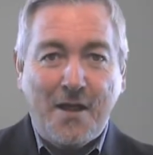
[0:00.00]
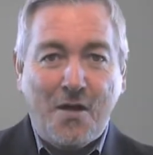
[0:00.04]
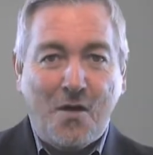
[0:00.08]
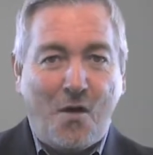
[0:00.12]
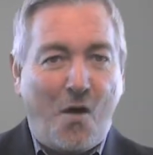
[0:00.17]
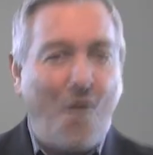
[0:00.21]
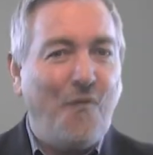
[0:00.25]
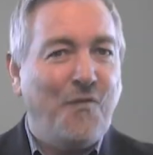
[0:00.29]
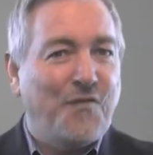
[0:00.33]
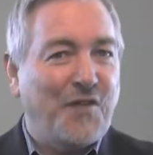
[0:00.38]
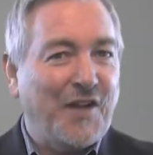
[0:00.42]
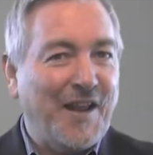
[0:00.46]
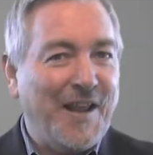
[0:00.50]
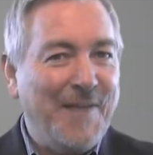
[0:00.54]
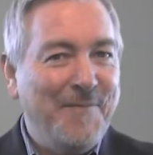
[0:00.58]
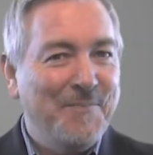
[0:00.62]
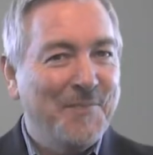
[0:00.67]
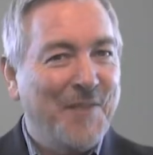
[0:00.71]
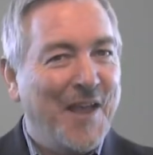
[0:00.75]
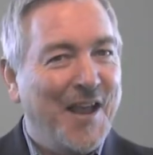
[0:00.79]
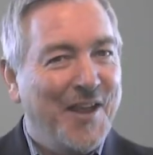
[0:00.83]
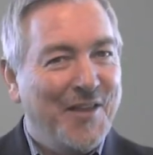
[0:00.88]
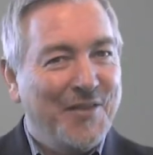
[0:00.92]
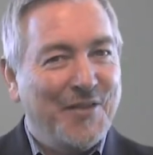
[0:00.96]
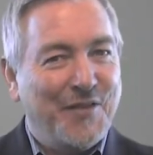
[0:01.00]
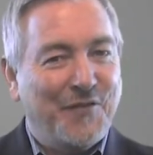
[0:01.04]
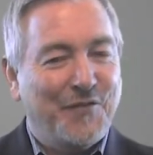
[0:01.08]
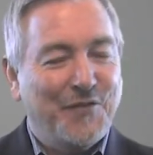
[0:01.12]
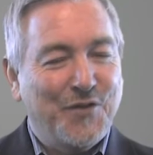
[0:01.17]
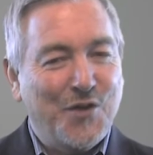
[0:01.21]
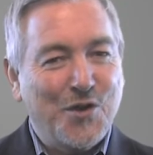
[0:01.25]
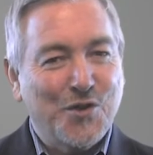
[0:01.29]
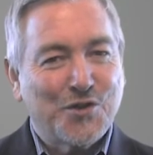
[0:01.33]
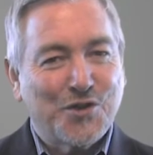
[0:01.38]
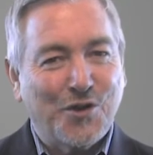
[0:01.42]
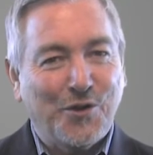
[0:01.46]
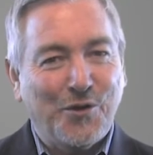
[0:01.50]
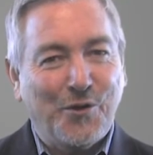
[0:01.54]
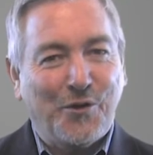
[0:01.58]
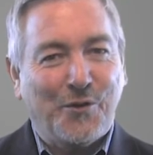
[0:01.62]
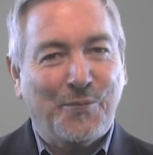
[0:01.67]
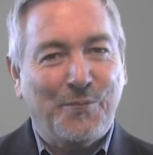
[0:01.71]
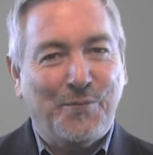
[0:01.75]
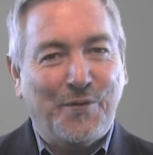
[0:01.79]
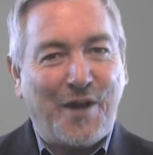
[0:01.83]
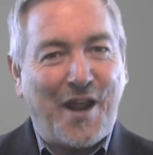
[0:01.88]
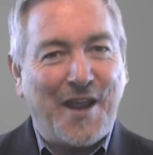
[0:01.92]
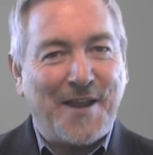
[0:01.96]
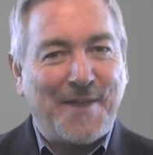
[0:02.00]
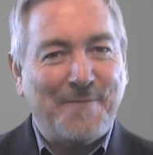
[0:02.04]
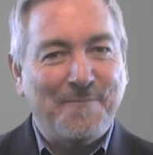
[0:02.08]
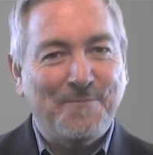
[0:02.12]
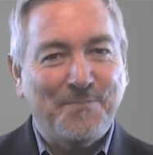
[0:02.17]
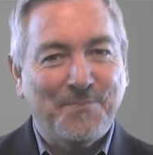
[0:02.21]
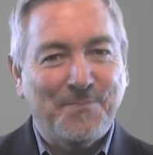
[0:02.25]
Hopefully, the future looks bright